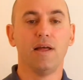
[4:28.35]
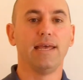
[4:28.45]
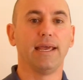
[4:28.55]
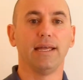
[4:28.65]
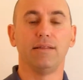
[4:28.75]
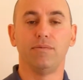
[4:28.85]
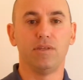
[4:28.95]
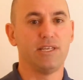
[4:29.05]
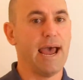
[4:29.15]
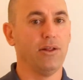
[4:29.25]
They
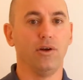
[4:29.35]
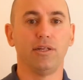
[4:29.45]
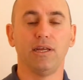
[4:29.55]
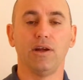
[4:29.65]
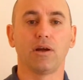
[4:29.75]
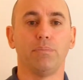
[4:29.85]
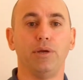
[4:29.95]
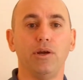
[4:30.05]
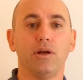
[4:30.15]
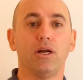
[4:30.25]
can download it to their
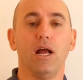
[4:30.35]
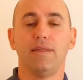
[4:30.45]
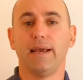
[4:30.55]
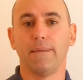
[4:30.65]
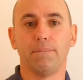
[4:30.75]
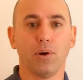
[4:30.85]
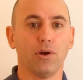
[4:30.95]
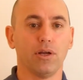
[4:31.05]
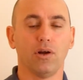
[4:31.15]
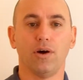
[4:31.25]
computer, they can
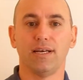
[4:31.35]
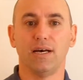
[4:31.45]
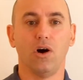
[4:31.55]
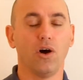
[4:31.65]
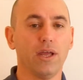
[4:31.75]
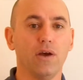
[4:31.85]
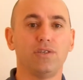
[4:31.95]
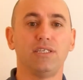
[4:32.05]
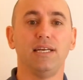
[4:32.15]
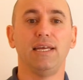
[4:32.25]
burn it on an audio
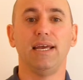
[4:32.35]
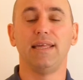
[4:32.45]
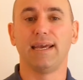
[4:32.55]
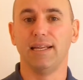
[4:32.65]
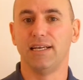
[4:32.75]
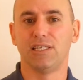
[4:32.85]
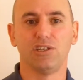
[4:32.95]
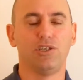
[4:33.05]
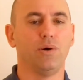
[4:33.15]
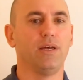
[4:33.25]
CD, they can
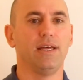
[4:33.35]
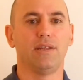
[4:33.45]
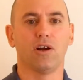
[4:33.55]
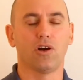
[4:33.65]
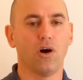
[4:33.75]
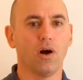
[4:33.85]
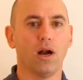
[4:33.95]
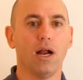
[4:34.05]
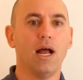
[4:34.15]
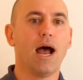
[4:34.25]
listen to it in their
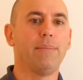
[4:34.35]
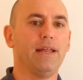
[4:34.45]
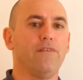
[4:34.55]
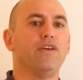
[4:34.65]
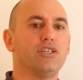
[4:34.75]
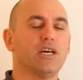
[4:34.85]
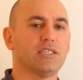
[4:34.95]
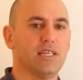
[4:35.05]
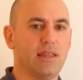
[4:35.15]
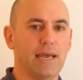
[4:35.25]
car. I mean, if you
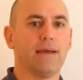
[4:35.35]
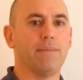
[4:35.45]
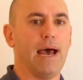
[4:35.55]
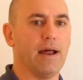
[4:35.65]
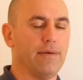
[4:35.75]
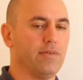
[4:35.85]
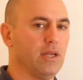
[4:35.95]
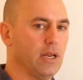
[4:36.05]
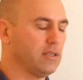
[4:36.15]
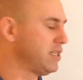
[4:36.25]
just think about
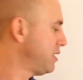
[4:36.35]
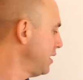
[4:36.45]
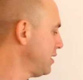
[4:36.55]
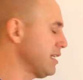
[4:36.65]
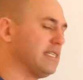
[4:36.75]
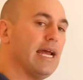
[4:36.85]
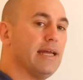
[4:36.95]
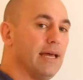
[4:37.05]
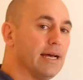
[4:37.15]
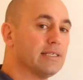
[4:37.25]
it, statistics
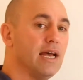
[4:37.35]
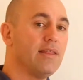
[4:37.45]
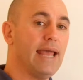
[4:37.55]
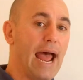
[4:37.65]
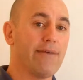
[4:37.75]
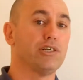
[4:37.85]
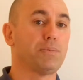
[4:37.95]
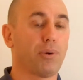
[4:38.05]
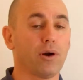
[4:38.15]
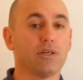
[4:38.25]
say this. The average
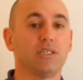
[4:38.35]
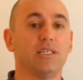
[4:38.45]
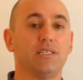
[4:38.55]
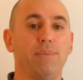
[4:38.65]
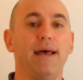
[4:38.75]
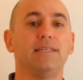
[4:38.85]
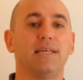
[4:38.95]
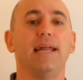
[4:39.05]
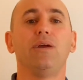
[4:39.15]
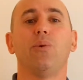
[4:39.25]
person spends
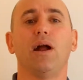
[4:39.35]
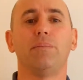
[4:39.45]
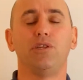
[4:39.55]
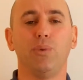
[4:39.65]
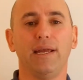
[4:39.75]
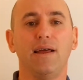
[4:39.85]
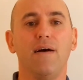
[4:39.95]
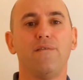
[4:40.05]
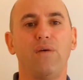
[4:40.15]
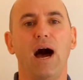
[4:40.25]
anywhere between
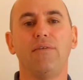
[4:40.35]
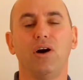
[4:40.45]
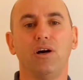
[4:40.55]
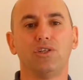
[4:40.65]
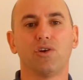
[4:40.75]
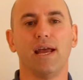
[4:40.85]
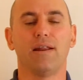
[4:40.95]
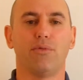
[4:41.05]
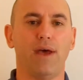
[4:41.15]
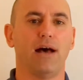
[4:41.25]
500 and
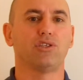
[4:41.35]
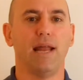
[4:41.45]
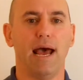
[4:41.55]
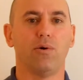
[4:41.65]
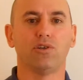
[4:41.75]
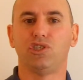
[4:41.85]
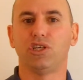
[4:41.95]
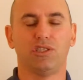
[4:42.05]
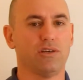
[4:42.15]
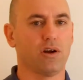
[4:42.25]
1,000 hours
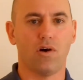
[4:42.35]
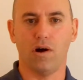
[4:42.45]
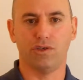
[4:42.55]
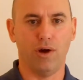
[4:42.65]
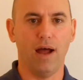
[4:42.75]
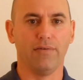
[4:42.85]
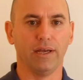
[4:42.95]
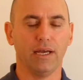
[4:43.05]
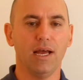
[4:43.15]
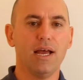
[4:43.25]
just in their car
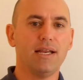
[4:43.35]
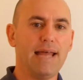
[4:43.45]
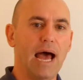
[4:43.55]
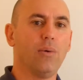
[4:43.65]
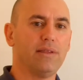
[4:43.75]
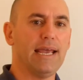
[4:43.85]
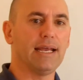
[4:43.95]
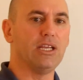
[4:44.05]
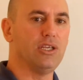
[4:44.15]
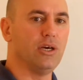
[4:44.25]
driving. Now what they
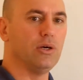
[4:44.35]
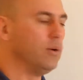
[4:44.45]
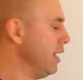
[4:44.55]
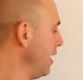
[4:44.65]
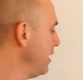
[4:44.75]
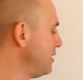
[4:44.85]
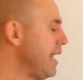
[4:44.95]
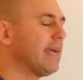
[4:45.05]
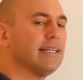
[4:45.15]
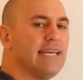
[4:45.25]
can do is
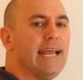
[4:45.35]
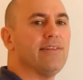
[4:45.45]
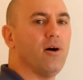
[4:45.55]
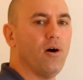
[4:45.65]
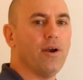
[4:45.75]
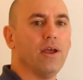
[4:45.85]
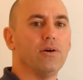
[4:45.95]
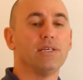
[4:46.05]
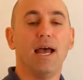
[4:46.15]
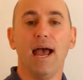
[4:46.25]
they can take the
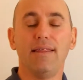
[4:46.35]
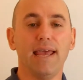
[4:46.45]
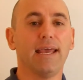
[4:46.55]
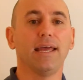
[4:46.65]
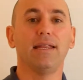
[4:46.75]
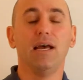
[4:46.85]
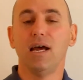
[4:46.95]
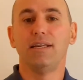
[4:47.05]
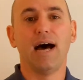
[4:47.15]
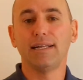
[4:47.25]
audios and they can
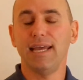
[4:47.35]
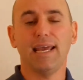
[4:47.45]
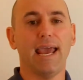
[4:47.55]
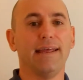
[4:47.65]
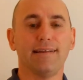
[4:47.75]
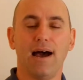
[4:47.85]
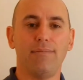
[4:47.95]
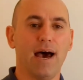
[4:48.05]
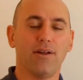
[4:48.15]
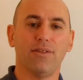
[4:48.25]
not take any
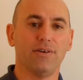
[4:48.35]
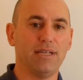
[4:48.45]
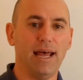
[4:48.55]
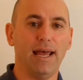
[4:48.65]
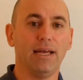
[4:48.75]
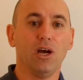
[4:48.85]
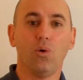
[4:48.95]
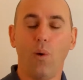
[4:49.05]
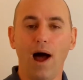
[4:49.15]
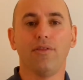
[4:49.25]
time out of their day.
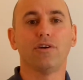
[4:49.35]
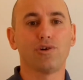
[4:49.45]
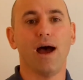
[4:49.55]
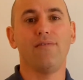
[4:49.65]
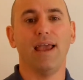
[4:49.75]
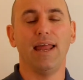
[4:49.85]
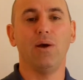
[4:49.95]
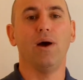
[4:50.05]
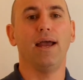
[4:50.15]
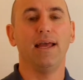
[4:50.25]
While they're driving
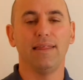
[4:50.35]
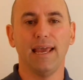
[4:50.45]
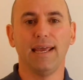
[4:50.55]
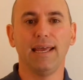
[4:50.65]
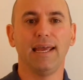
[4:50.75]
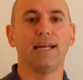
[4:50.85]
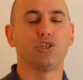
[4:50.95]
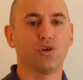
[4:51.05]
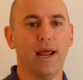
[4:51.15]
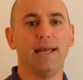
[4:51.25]
anyway, they can get
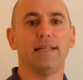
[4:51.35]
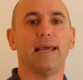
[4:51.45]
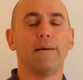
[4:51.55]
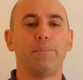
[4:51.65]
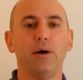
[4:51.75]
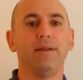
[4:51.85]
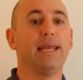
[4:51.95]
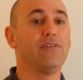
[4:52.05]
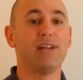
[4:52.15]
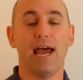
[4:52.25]
trained and they can put
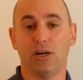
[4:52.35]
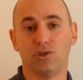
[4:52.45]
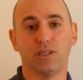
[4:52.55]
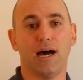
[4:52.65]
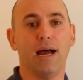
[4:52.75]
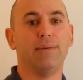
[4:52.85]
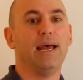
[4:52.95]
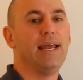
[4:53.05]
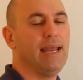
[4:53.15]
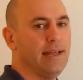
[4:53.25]
even extra time
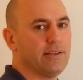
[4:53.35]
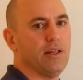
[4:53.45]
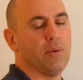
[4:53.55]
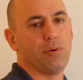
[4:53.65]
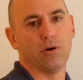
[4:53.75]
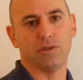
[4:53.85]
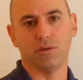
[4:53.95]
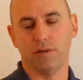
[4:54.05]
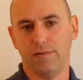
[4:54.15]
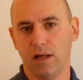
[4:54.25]
into their
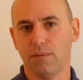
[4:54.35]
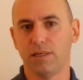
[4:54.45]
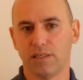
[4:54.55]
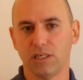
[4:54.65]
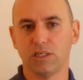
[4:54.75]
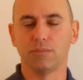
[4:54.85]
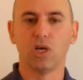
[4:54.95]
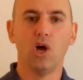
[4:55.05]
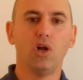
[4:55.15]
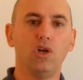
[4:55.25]
personal development systems.
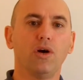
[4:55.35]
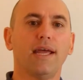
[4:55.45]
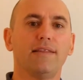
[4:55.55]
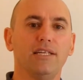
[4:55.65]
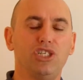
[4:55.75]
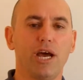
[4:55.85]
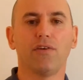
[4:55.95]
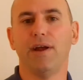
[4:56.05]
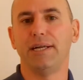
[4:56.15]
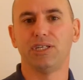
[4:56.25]
Look at the
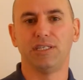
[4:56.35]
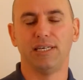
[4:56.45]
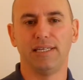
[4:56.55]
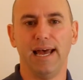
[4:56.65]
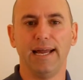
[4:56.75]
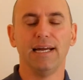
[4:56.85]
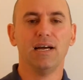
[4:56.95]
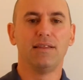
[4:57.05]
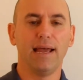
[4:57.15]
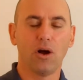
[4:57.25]
generation today.
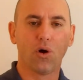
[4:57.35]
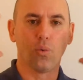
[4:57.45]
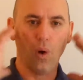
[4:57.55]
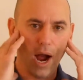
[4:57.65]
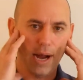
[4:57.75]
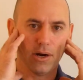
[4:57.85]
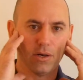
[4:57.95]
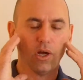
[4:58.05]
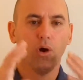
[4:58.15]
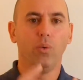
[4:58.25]
They are
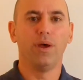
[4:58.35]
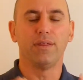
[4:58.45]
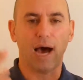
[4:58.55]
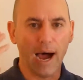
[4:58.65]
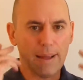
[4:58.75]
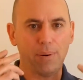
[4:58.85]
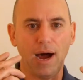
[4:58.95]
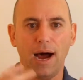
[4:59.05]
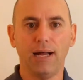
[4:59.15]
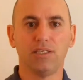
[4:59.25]
wired with
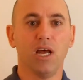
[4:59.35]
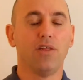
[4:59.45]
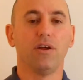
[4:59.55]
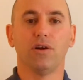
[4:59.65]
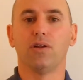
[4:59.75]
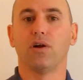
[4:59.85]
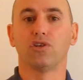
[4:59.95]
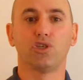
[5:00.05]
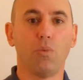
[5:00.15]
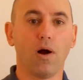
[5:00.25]
iPods, their
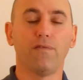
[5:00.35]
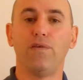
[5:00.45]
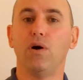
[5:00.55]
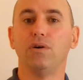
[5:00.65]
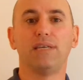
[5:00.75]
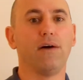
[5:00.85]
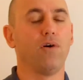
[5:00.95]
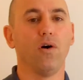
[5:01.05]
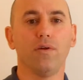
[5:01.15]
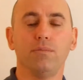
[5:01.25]
smartphones have
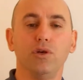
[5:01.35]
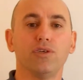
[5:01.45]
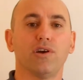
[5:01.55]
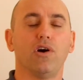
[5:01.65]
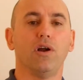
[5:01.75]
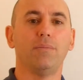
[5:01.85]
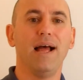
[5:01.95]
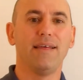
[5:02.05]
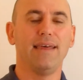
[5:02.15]
all their music on them.